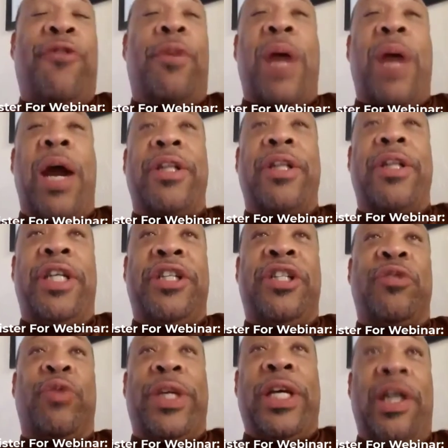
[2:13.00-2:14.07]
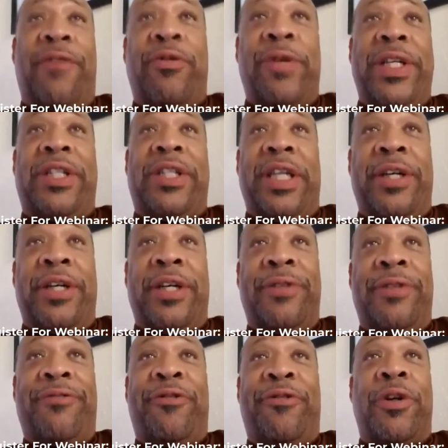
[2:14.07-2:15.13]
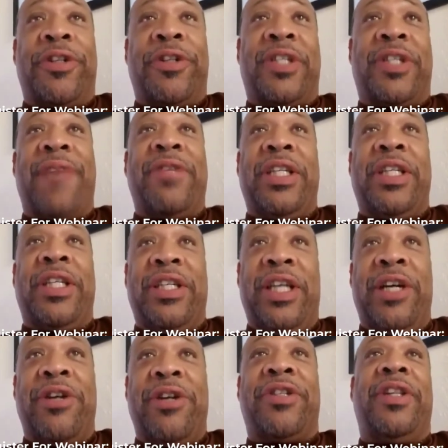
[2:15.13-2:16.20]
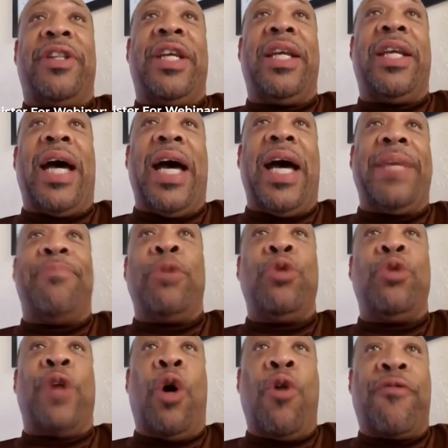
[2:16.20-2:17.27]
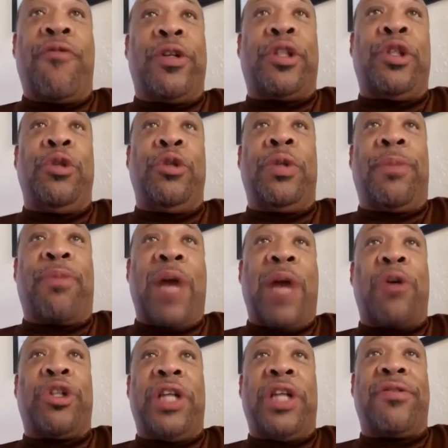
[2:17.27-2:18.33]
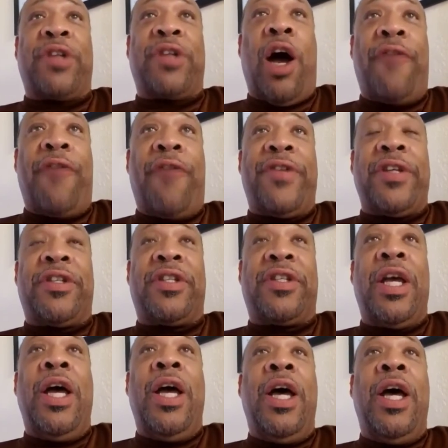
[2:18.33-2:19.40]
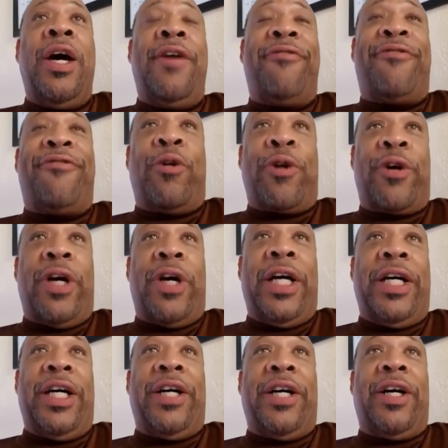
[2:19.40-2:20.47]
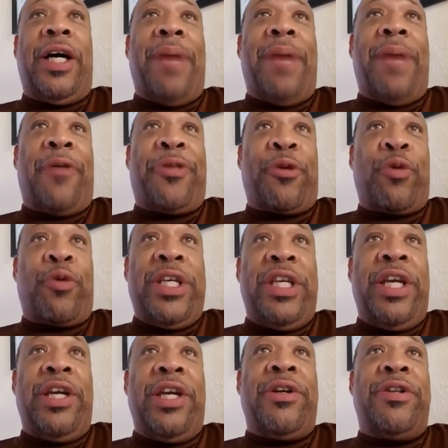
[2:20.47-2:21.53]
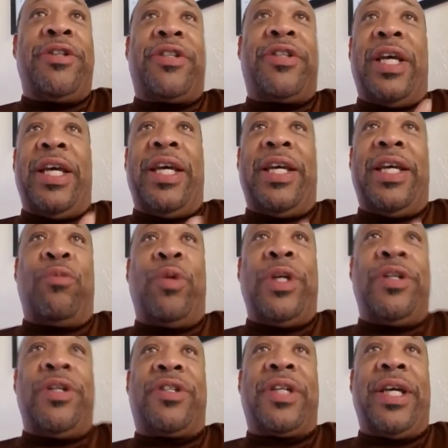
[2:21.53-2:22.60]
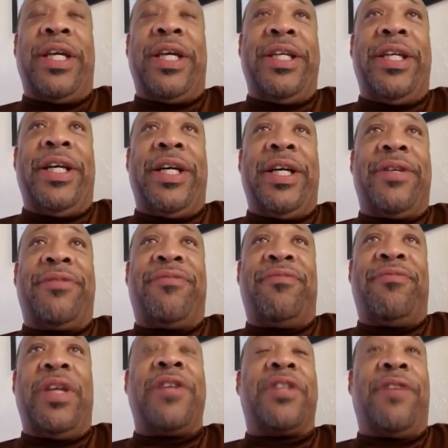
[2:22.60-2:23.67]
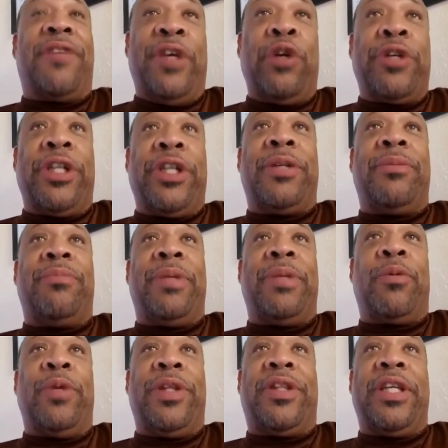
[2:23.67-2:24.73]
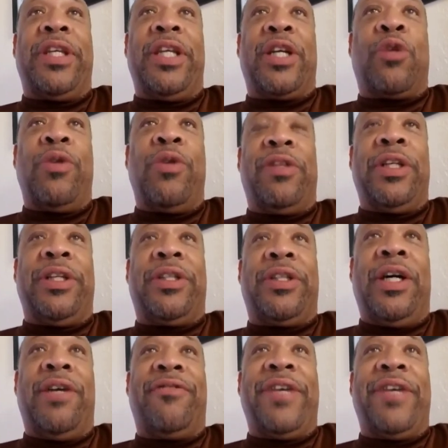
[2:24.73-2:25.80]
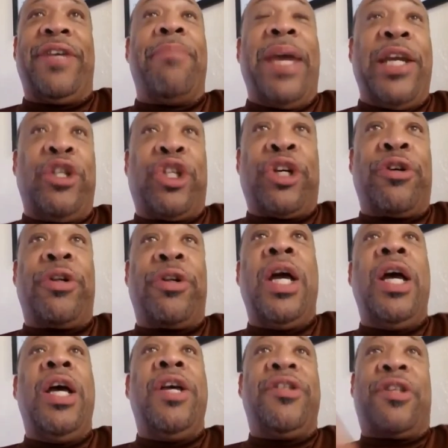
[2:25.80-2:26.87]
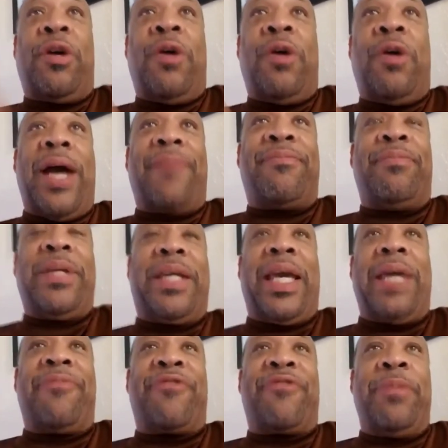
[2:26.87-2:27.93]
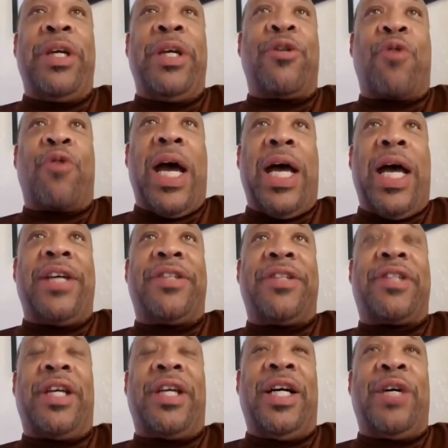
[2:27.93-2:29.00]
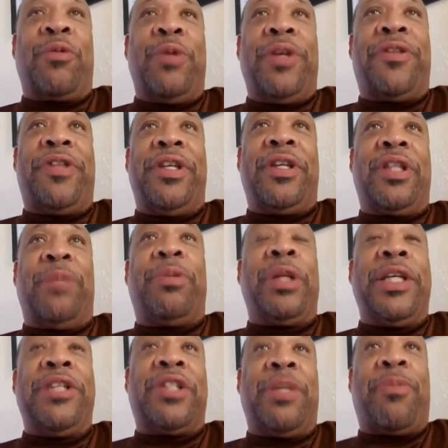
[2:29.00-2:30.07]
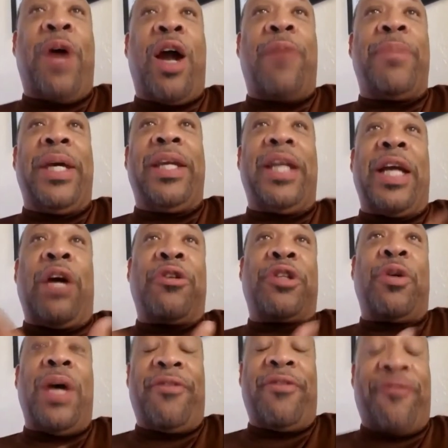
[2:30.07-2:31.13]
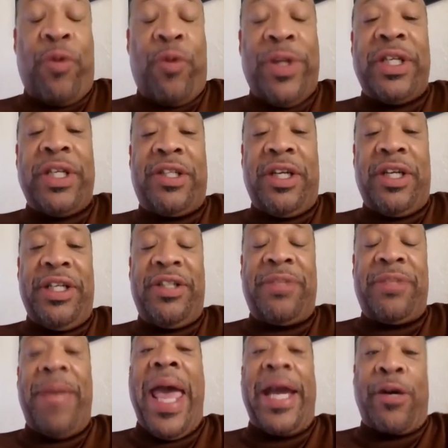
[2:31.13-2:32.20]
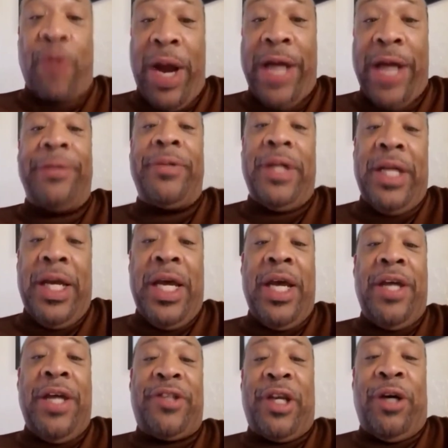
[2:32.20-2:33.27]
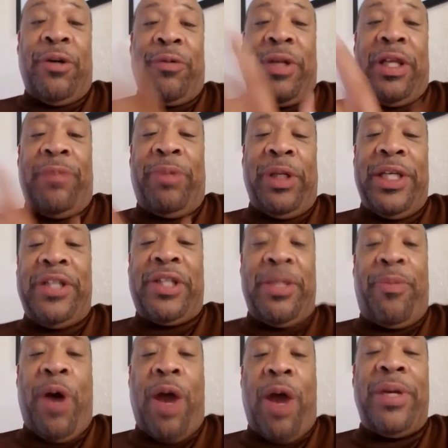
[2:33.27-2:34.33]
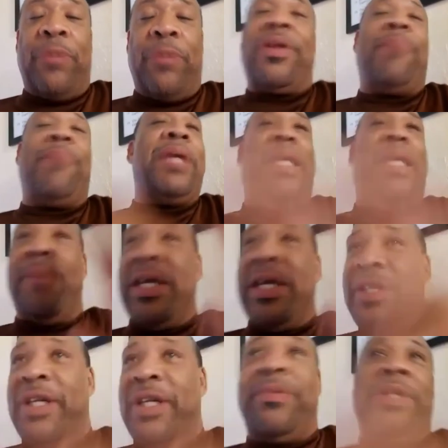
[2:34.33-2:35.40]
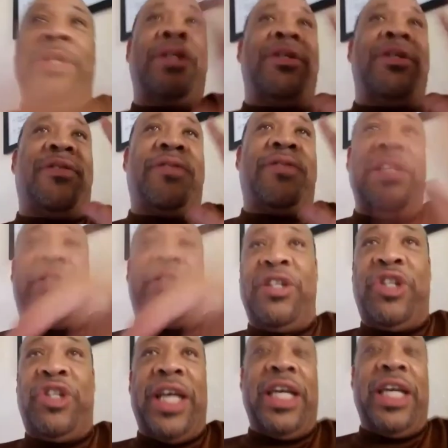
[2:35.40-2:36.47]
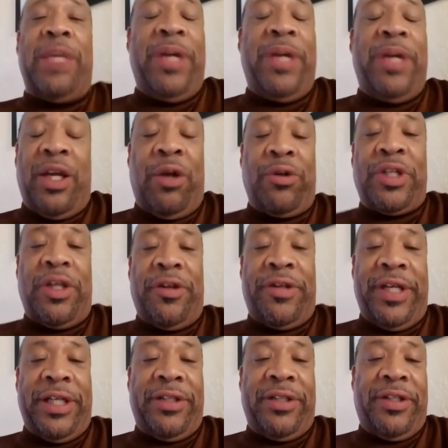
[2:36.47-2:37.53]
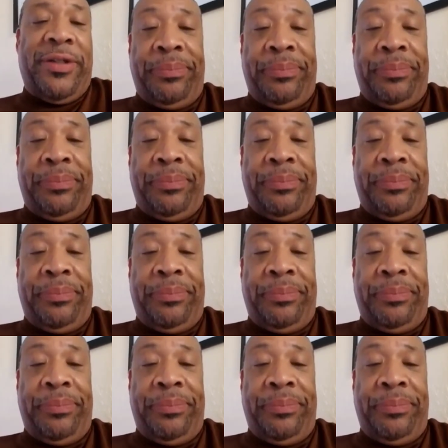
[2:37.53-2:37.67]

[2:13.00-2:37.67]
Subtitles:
Broward Addiction Recovery Center for 17 years, and then I moved over to the Broward Sheriff's Office for about 3 years and was a civilian with the equivalent of a major. So I became familiarized with the police department, and I also have a forensic studies background. So right. In the police department with MSW, CCJ, AP, and all those other things.